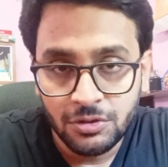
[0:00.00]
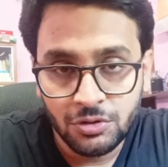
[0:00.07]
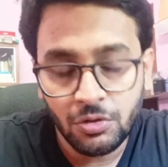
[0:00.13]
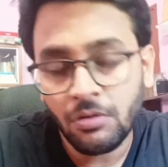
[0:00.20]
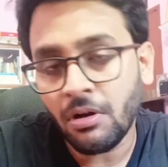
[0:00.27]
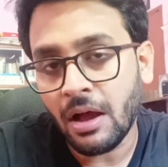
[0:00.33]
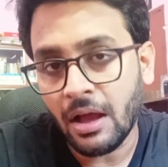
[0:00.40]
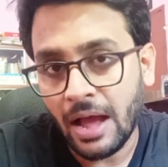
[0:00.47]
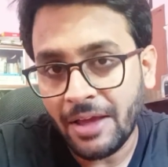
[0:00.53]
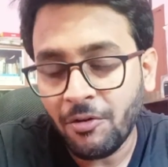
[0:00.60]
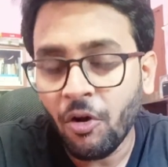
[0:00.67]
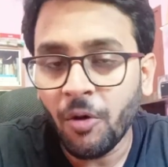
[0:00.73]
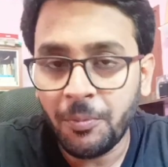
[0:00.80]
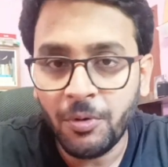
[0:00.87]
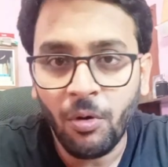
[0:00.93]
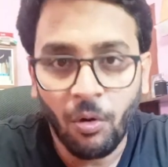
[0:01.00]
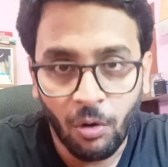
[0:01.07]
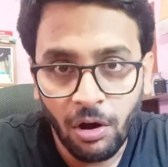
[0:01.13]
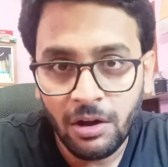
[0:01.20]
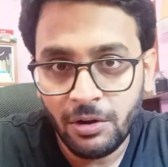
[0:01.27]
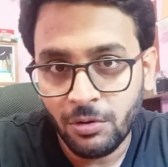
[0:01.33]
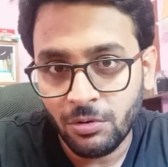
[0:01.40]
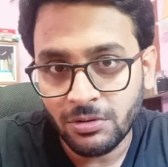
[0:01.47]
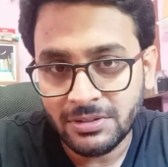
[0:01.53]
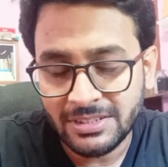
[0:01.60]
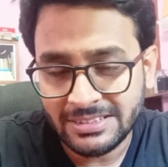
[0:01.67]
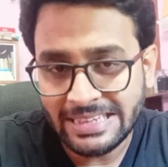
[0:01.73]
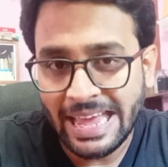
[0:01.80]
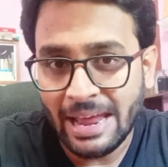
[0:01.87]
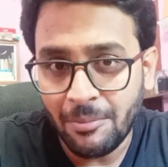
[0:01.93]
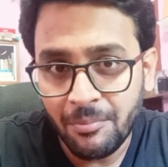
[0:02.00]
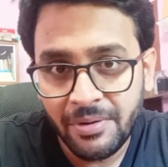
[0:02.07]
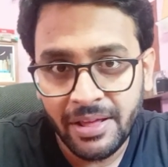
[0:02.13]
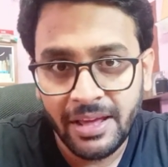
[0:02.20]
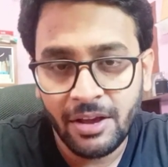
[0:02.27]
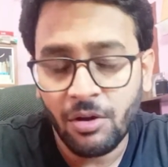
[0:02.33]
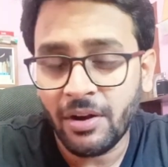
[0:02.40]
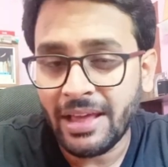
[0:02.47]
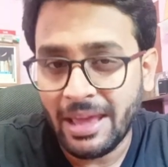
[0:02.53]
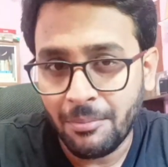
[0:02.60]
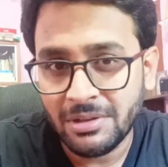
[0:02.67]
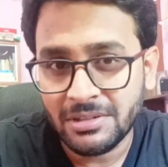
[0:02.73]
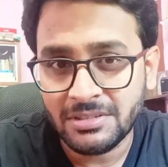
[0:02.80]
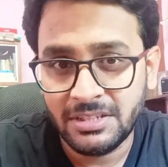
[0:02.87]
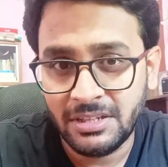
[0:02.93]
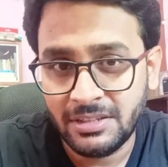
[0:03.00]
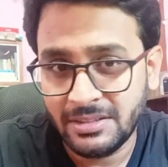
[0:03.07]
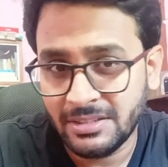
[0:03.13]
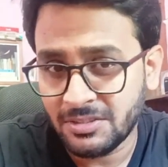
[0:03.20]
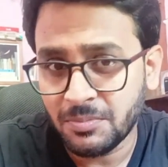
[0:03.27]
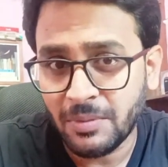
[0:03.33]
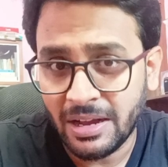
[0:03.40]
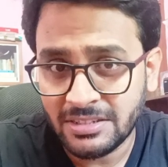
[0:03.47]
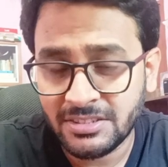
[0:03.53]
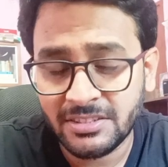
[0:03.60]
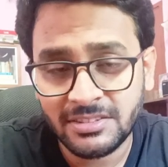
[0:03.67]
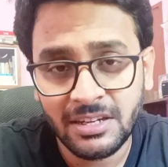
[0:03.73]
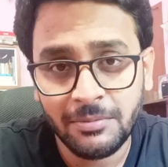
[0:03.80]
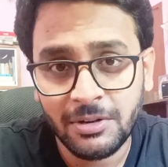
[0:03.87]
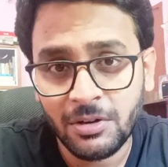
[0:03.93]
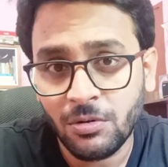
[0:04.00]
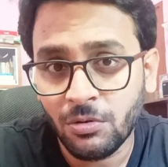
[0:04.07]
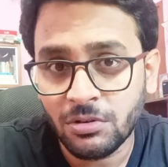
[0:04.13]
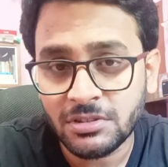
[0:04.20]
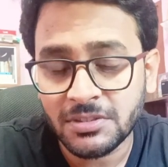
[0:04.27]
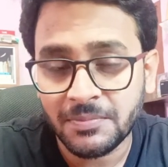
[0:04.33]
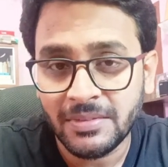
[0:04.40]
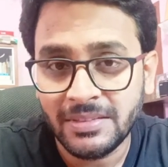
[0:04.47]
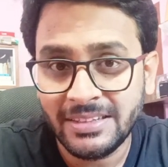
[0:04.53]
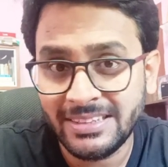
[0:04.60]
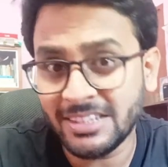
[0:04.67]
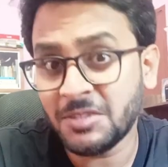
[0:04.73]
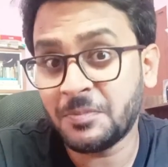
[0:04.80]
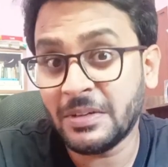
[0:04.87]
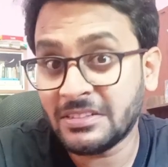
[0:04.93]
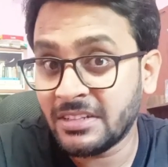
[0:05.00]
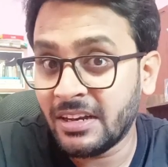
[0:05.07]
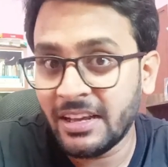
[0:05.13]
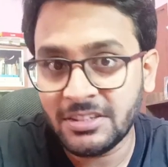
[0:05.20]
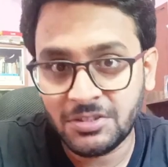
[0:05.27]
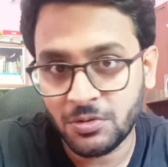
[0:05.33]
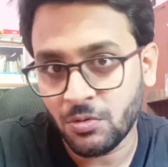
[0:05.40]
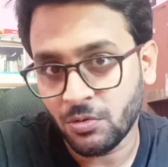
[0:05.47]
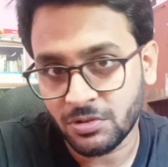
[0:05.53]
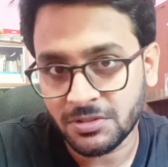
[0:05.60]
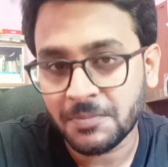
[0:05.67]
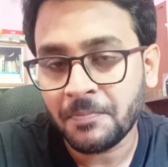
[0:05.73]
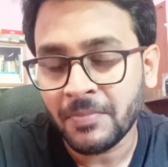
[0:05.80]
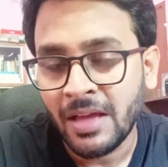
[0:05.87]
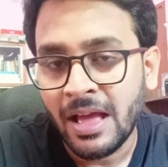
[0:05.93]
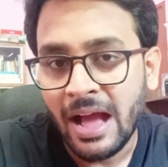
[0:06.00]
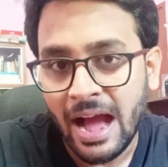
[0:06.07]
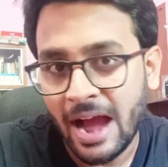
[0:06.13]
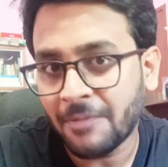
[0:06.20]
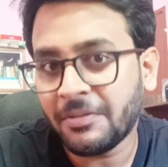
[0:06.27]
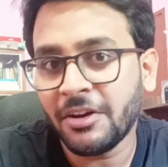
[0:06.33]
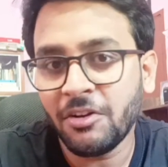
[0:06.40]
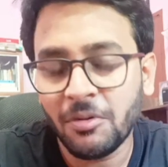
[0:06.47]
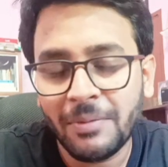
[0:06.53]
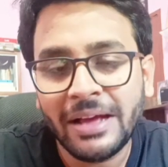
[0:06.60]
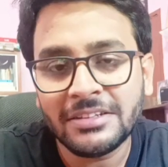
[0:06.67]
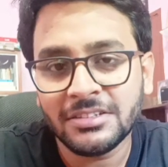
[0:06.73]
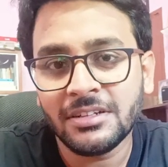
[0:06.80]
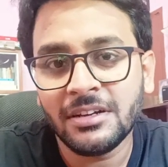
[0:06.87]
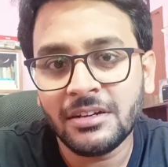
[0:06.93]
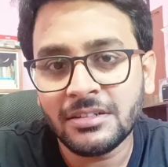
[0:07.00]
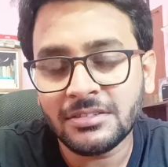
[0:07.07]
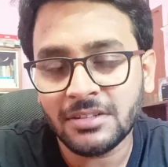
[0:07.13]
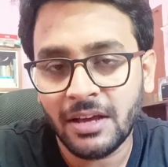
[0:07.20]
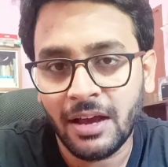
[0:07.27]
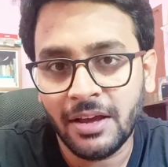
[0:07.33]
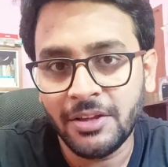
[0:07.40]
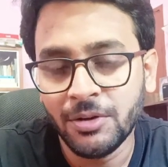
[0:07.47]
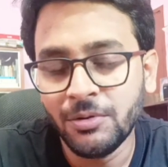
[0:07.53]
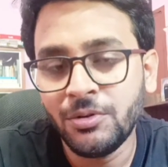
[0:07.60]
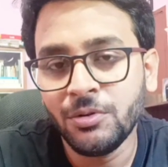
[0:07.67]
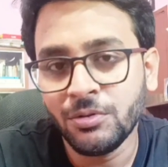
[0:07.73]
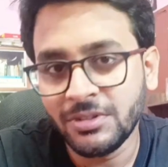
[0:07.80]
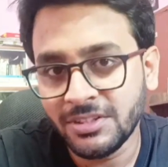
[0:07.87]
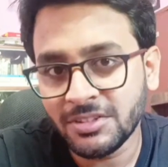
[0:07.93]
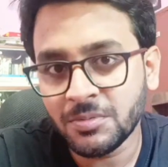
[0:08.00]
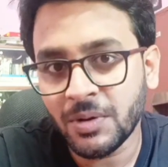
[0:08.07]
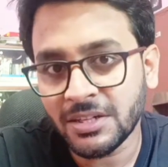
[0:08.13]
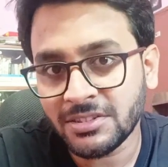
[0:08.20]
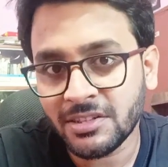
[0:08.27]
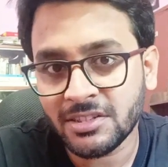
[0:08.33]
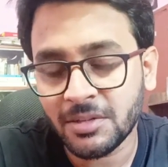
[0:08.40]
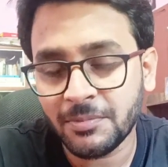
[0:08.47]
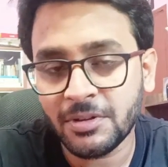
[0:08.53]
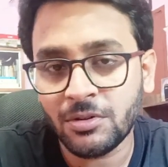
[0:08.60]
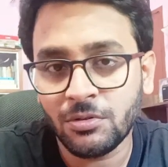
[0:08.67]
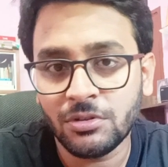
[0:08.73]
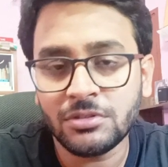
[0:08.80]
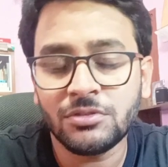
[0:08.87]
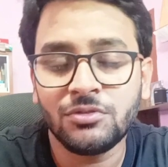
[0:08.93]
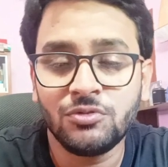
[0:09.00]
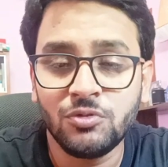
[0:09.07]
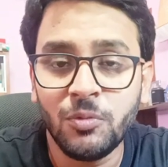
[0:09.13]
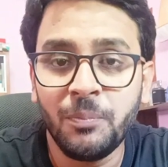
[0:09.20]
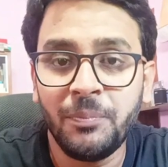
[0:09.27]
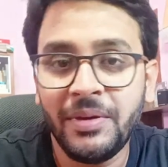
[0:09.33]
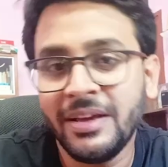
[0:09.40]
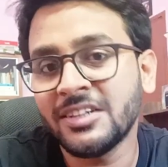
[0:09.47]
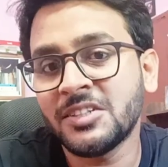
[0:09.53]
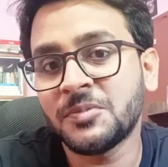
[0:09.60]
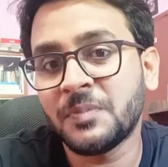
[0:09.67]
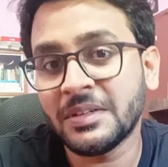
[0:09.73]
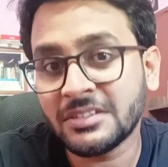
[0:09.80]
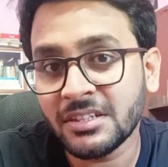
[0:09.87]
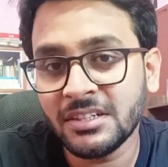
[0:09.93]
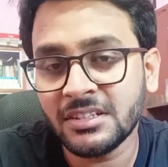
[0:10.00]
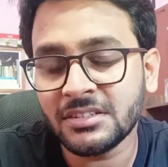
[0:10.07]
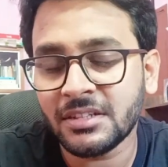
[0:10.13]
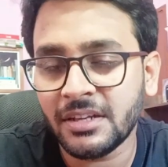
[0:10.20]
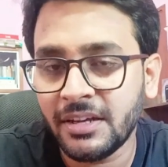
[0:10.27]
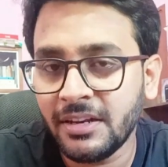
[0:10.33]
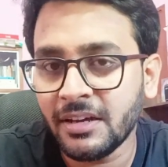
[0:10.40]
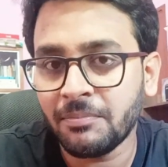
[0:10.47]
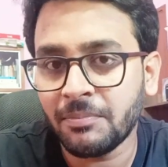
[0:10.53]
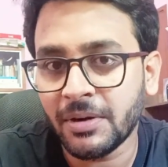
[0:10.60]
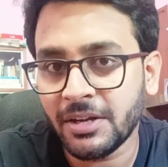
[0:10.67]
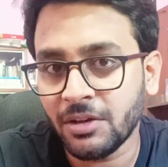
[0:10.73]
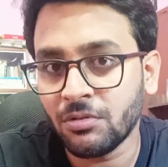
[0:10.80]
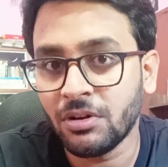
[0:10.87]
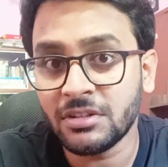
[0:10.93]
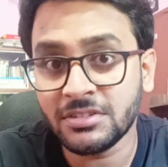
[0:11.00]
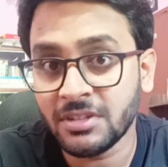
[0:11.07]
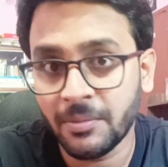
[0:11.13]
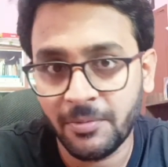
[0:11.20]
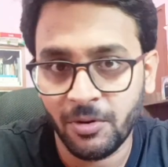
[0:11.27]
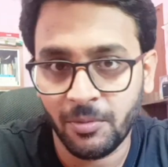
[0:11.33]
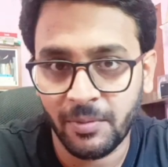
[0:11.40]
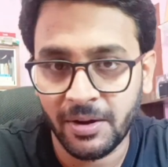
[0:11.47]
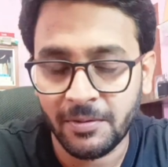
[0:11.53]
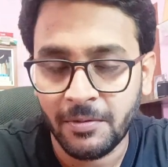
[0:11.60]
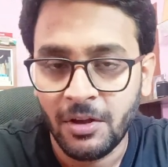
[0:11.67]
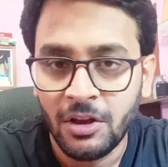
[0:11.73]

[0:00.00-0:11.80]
So I hope you all know this MTech or MSc, this master's level course, These are specialized course. After your bachelor's, uh, you do this master's level course to be a specialist in a particular subdomain.